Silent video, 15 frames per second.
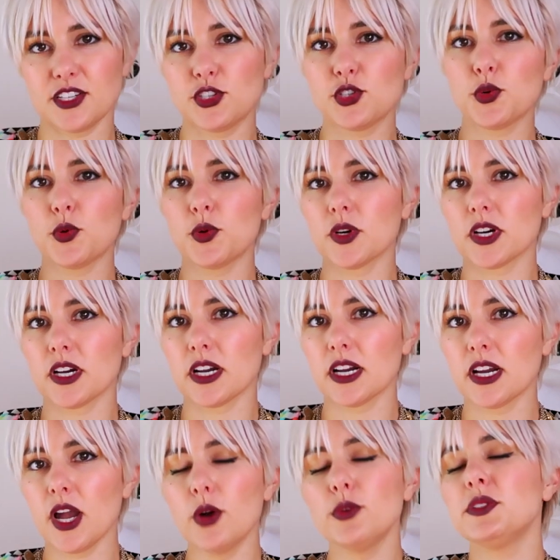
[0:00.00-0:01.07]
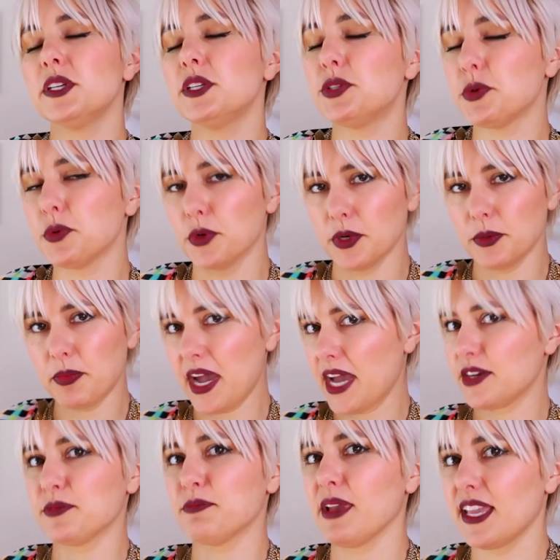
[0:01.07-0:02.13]
couture, haute couture
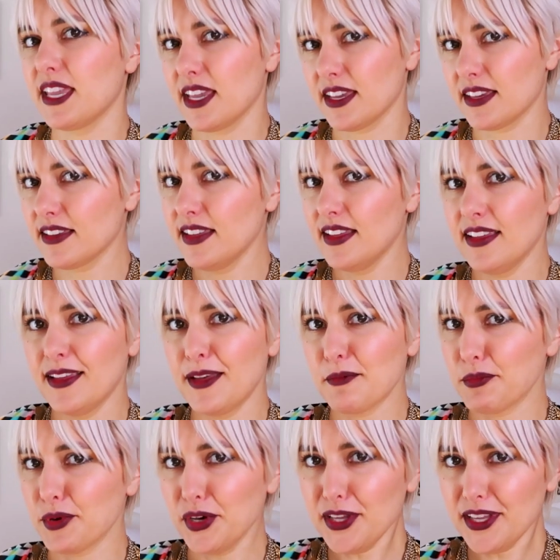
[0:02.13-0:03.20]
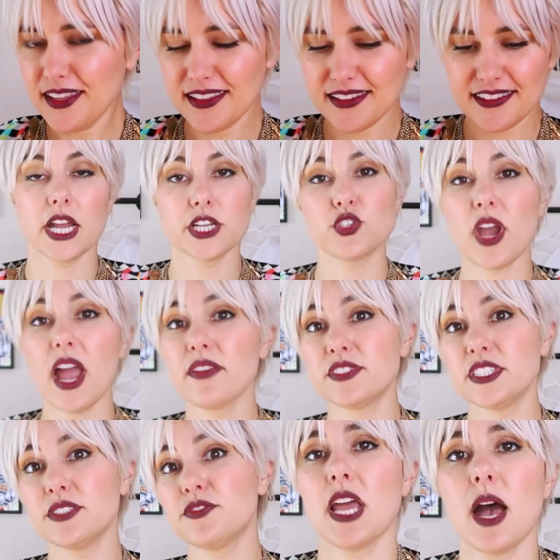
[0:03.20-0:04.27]
pattern making book. I
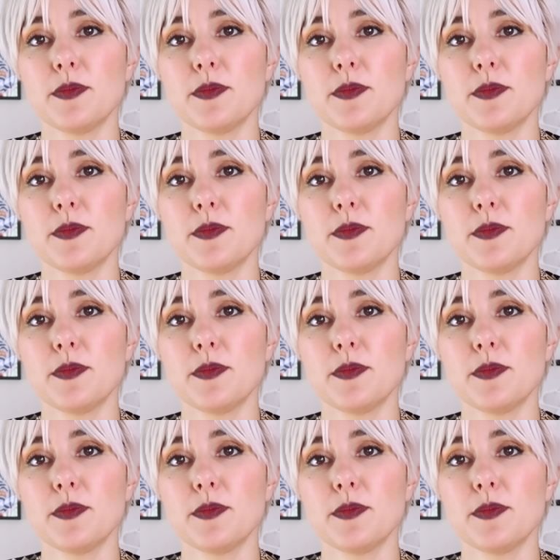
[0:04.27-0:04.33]
drafted an